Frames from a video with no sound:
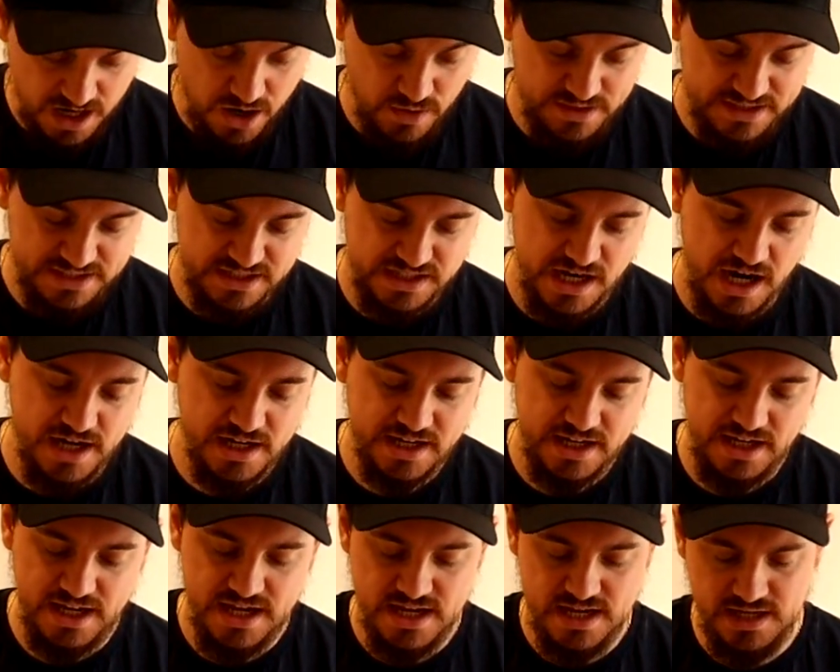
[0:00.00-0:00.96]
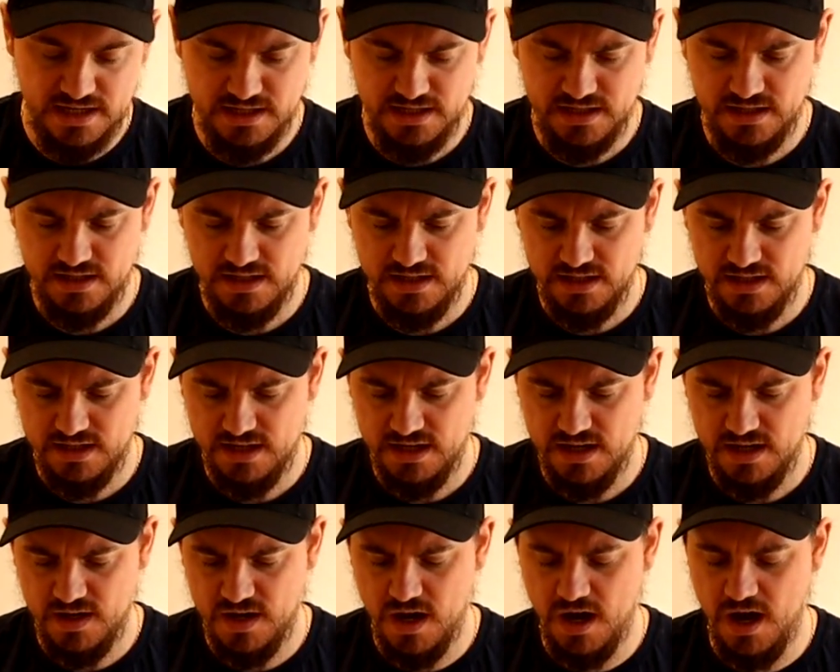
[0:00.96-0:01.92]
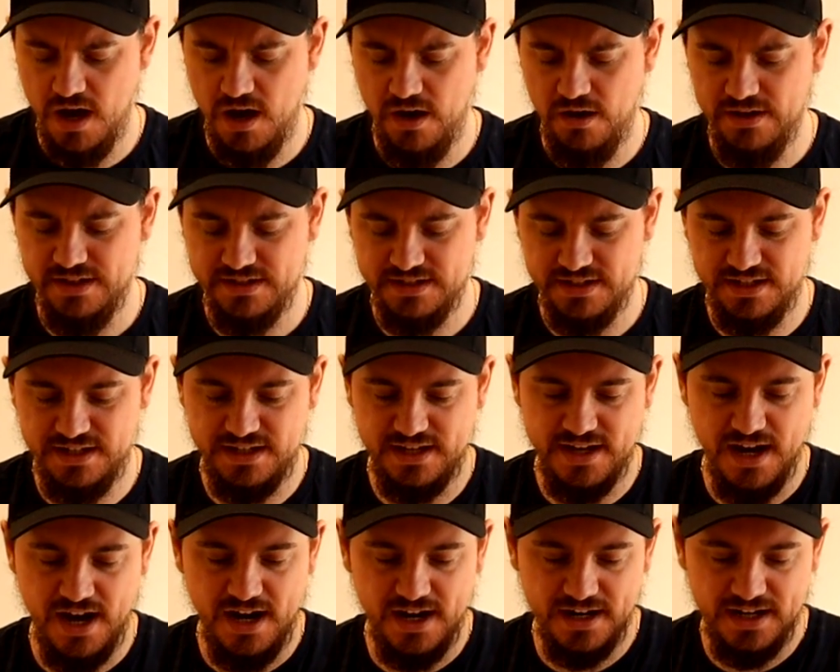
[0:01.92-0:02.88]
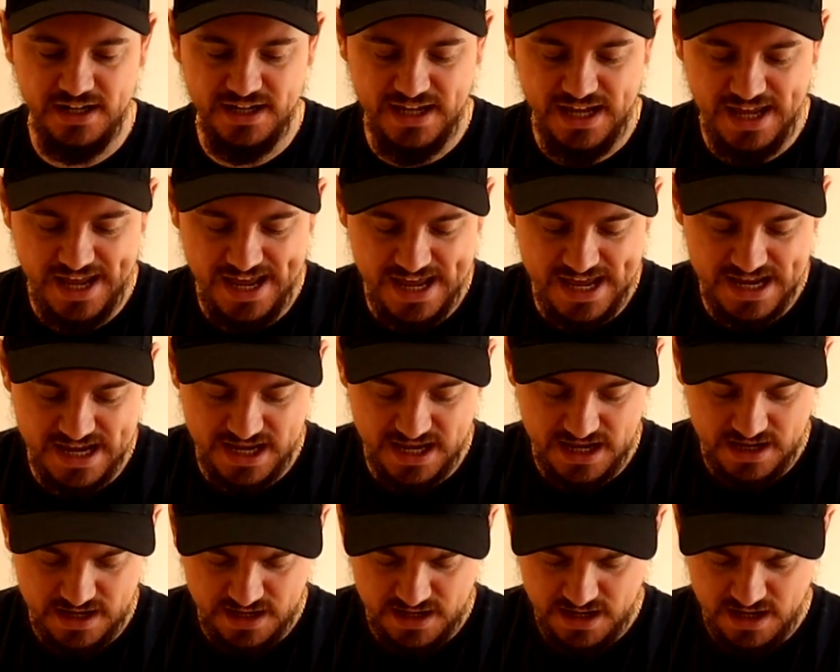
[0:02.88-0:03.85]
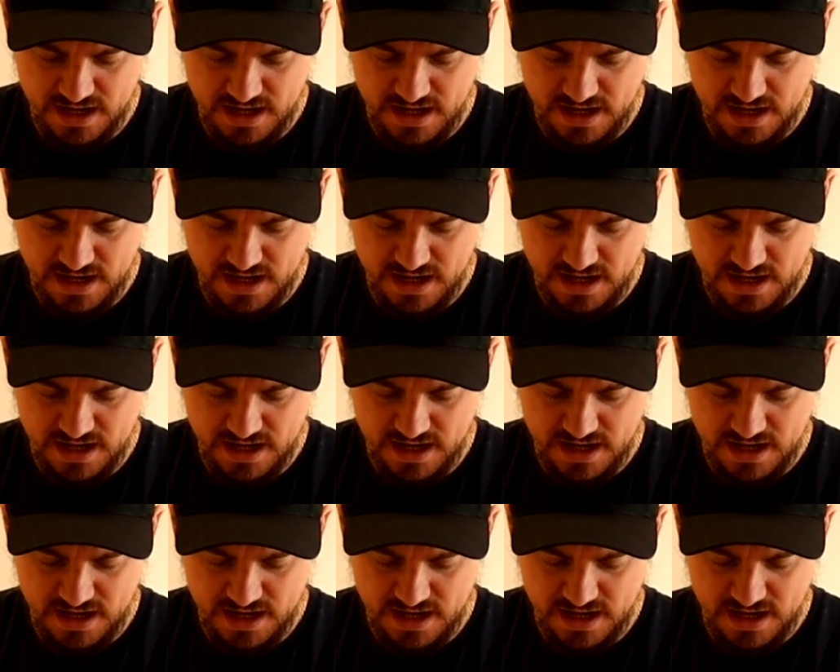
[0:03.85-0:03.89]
Oh, it's gunky. Oh, it's gunky.